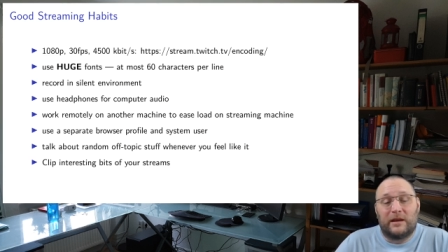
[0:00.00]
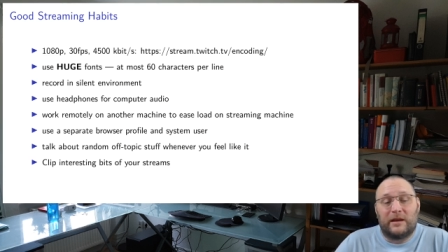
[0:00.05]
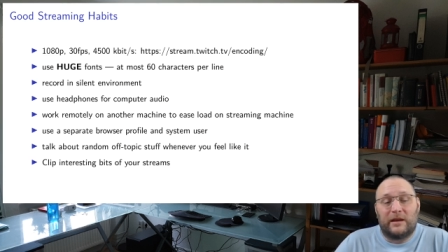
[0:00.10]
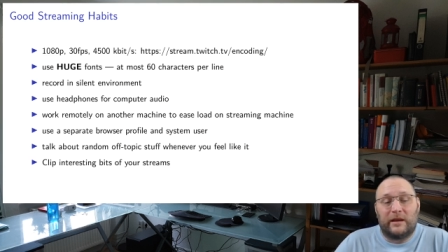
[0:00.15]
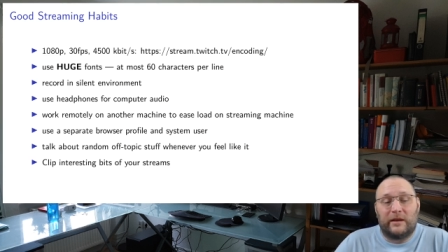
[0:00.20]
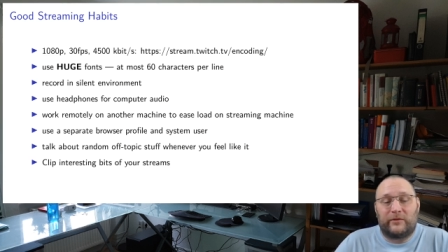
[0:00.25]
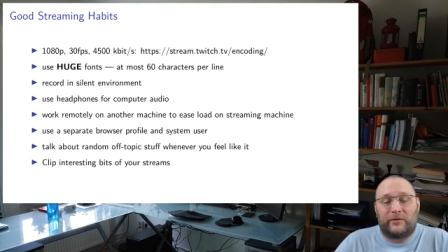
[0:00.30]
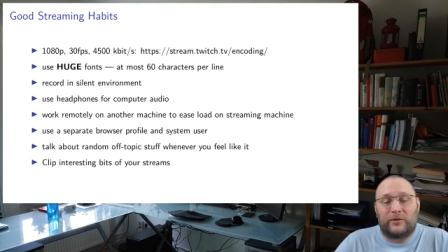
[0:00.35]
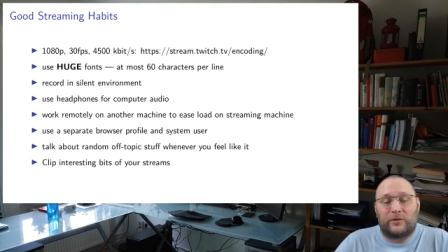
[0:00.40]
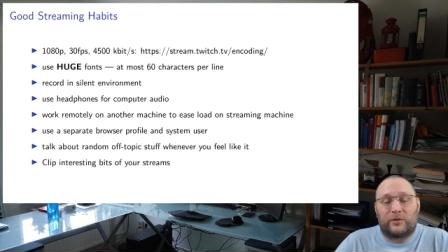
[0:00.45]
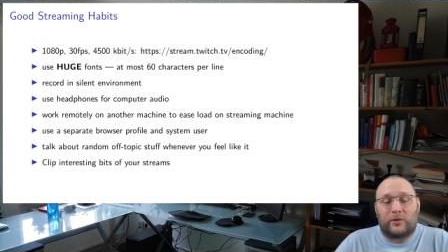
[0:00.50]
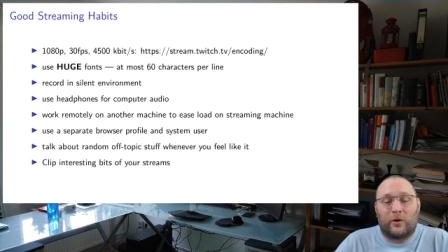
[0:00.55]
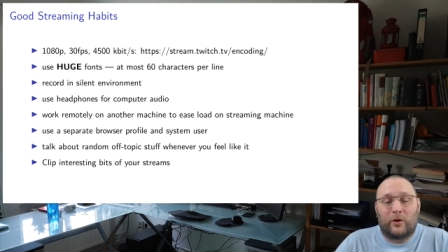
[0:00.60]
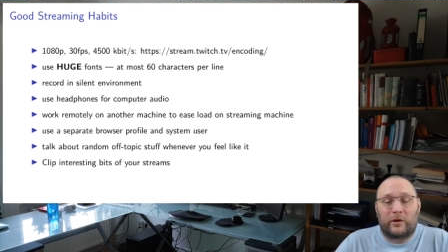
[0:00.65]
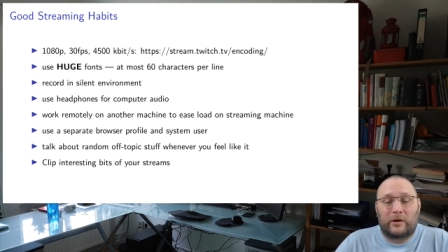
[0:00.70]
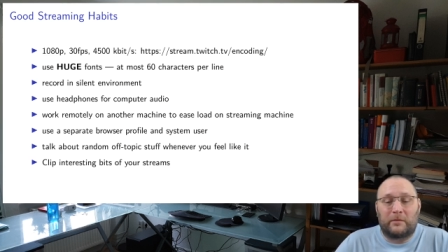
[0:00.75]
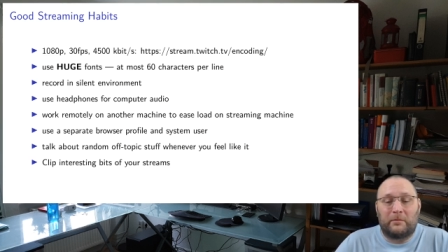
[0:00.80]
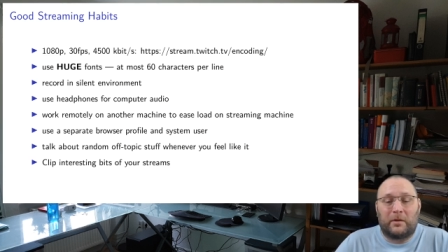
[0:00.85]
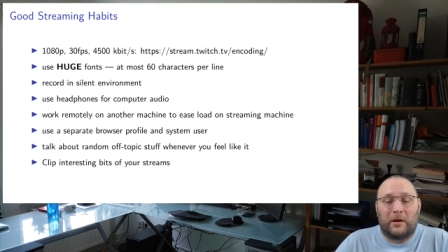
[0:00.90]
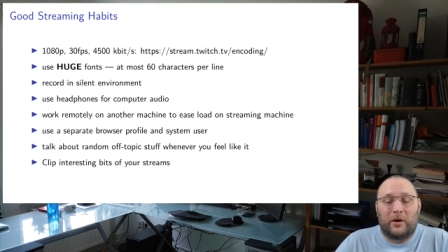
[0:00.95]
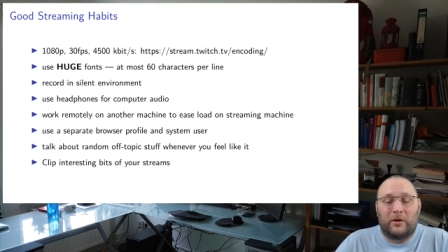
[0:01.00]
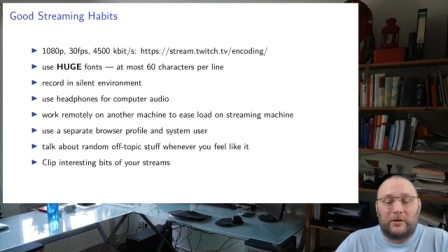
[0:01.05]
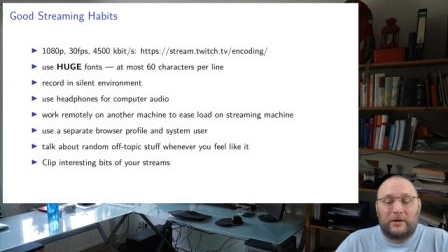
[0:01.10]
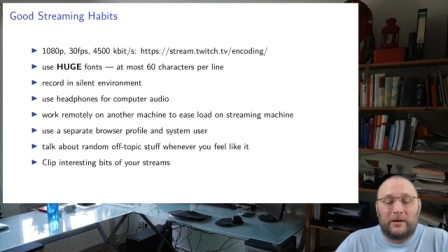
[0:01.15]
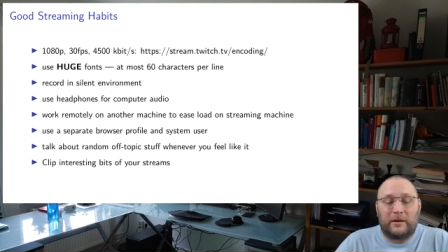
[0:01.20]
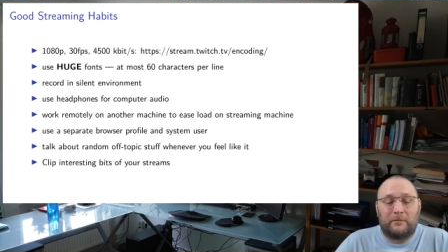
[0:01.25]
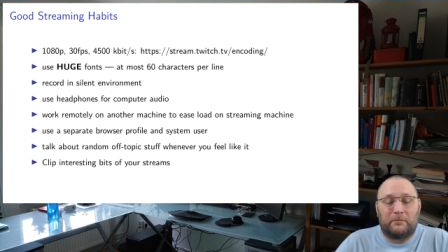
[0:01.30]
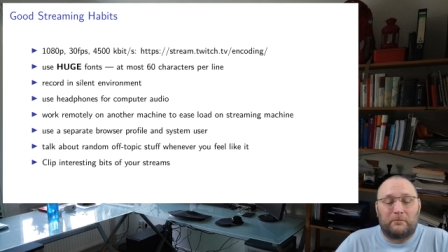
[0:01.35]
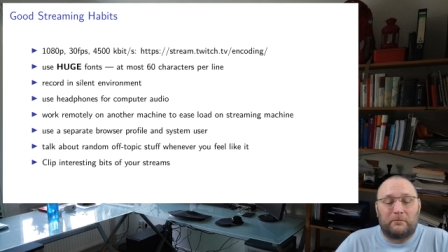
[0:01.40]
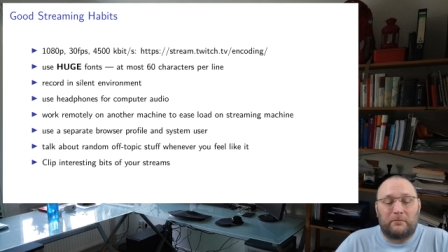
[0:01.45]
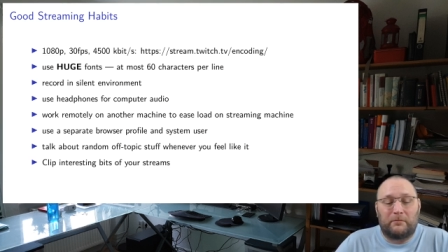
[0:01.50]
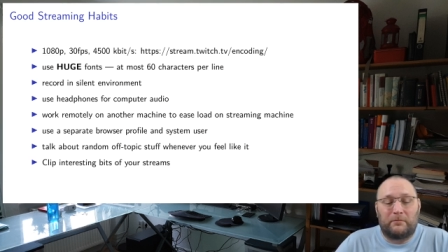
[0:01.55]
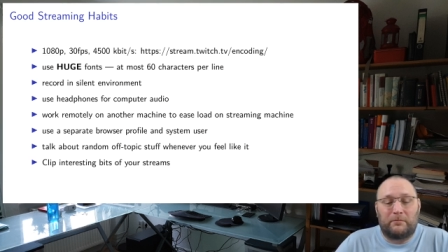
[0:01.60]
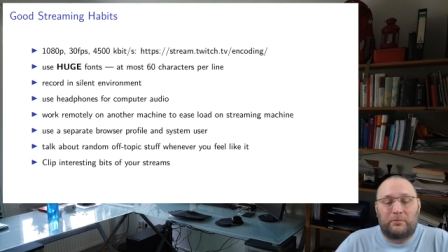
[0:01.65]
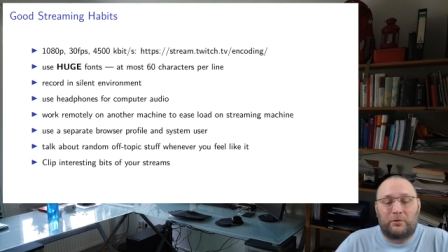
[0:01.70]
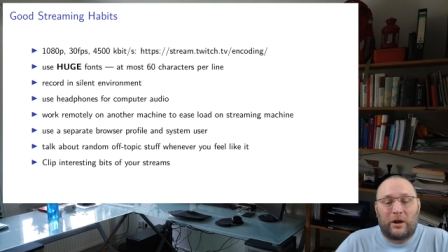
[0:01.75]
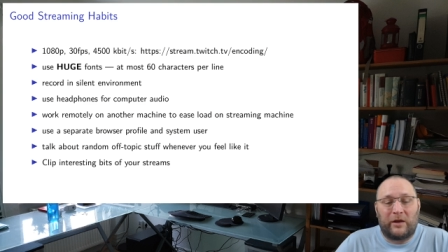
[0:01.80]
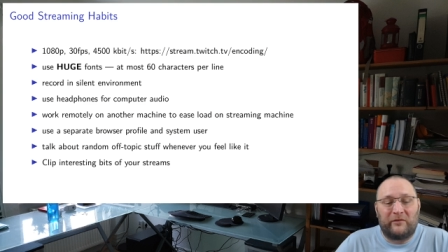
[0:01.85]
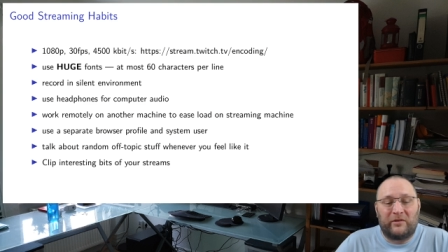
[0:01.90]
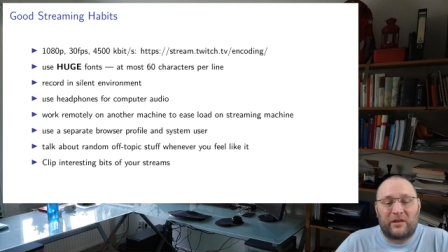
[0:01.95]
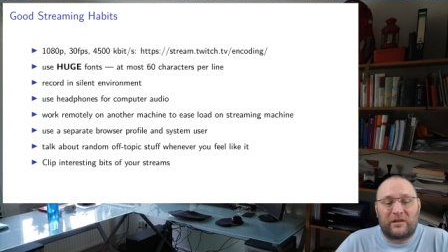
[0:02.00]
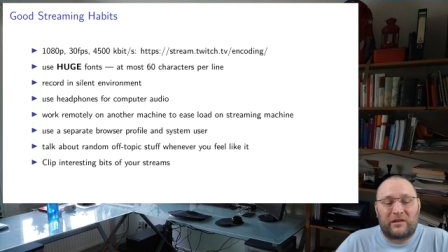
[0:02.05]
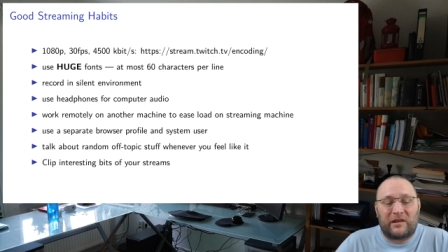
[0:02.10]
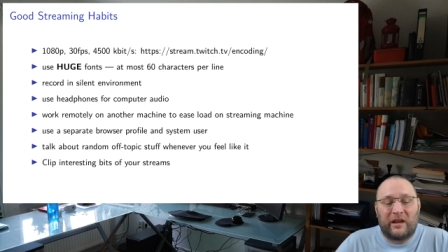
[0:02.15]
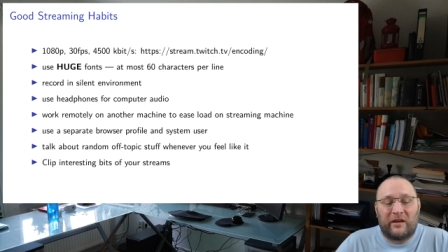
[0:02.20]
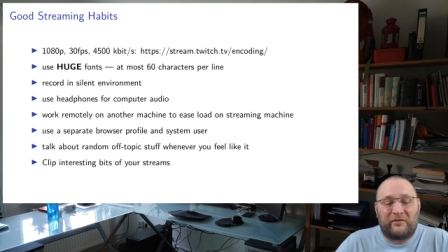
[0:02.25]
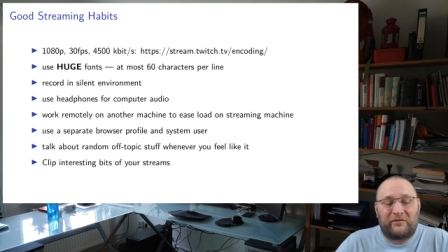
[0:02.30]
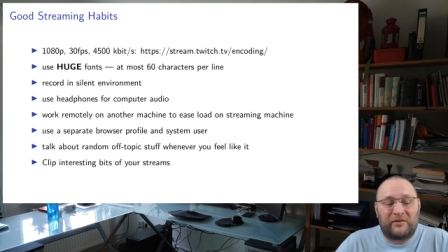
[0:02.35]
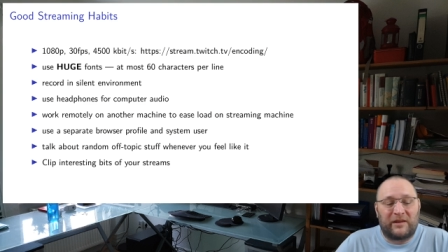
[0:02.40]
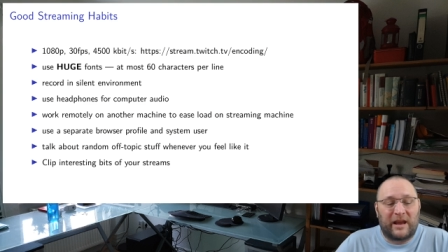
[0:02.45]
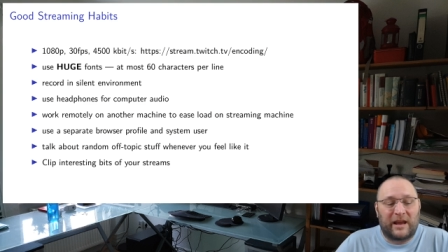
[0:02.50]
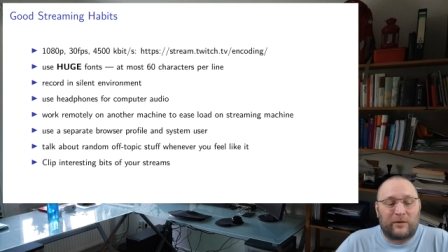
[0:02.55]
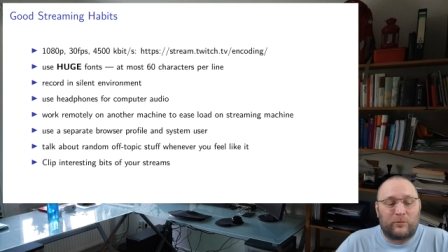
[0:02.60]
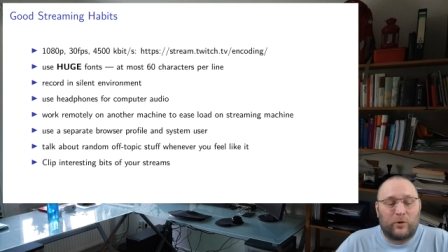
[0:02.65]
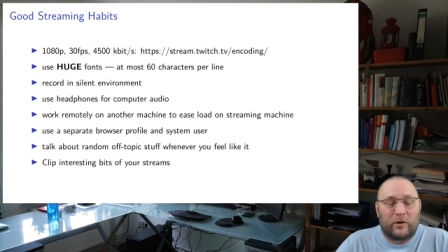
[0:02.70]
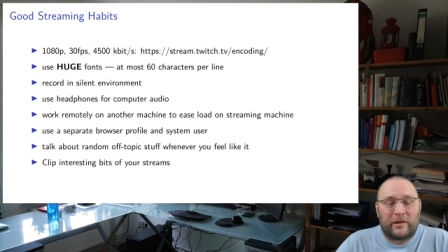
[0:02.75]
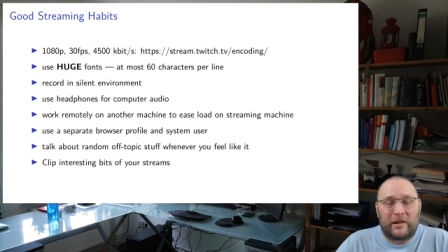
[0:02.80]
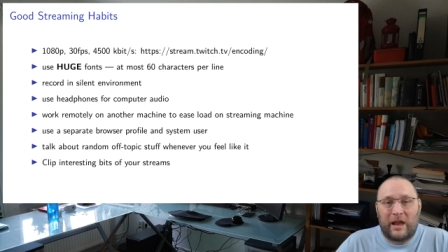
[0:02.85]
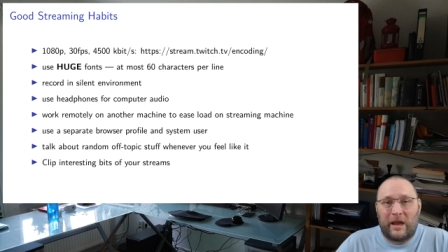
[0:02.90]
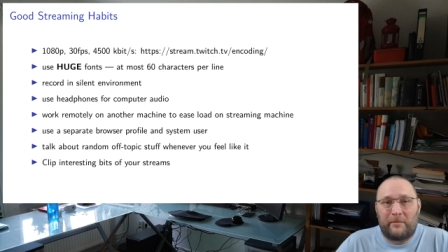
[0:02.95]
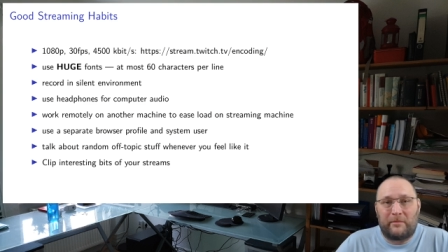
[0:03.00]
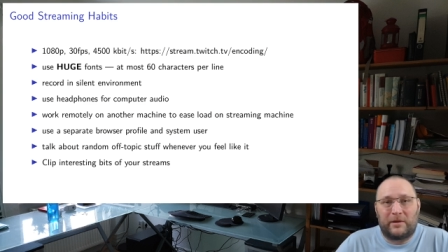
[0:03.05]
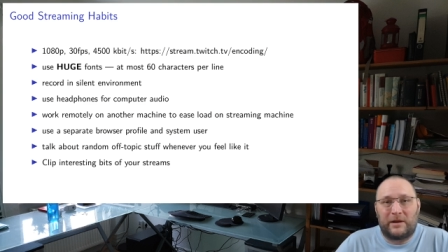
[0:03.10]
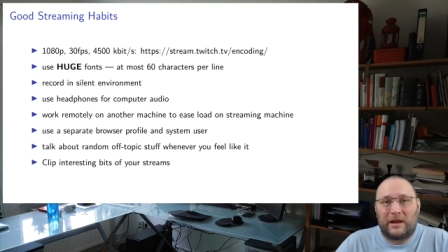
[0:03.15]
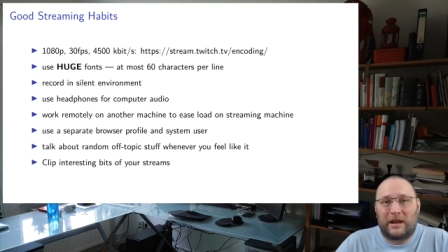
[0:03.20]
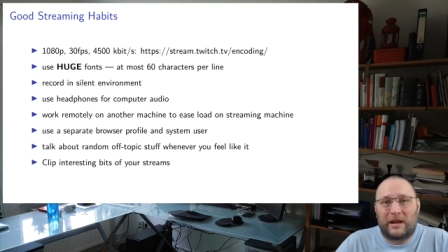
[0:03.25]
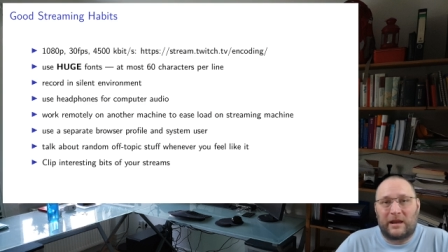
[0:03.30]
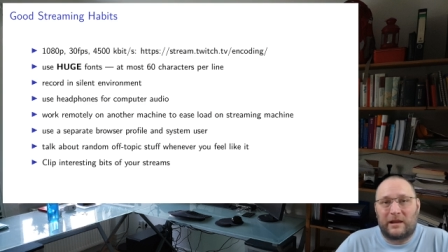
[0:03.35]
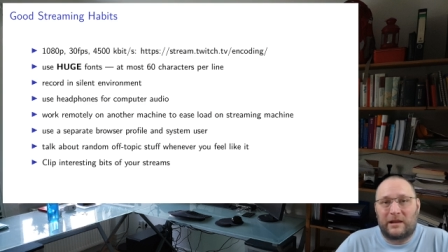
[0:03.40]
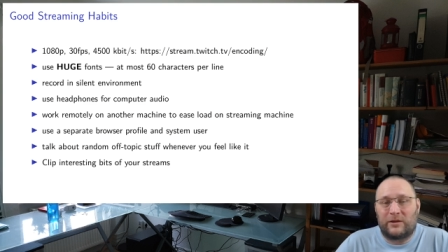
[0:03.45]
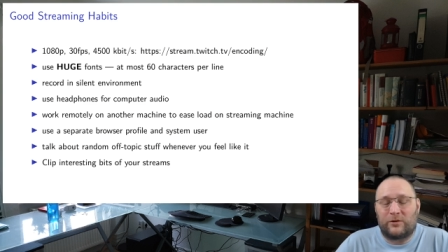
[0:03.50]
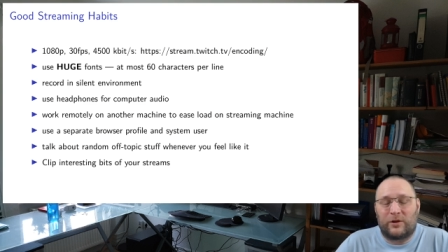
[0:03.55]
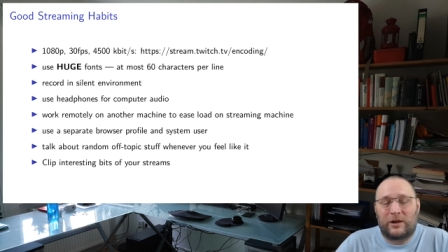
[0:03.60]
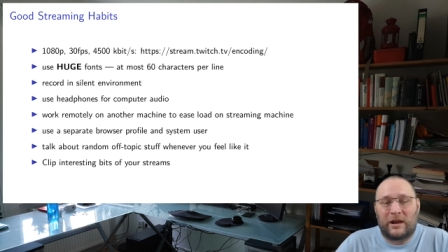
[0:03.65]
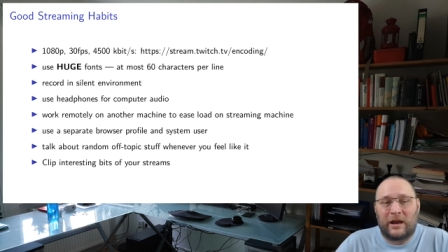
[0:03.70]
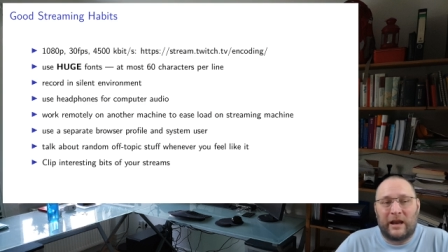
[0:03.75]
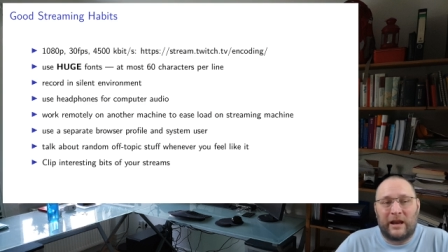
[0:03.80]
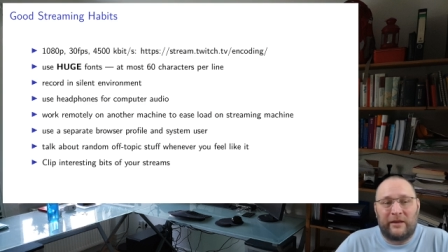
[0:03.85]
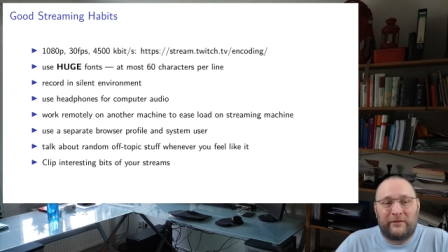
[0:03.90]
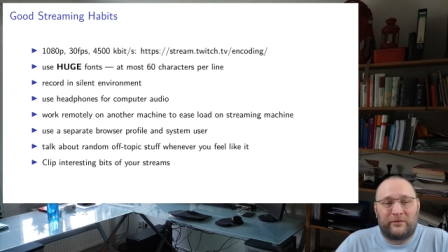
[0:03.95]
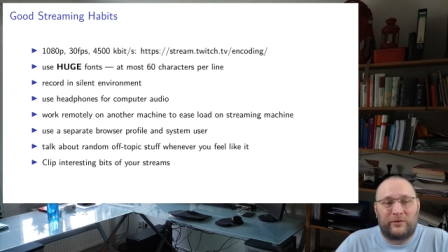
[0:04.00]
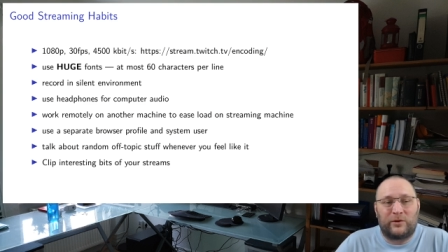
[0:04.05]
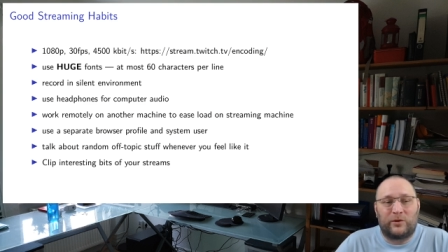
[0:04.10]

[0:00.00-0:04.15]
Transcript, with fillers: if you talk about um, private stuff like what's happening in your life,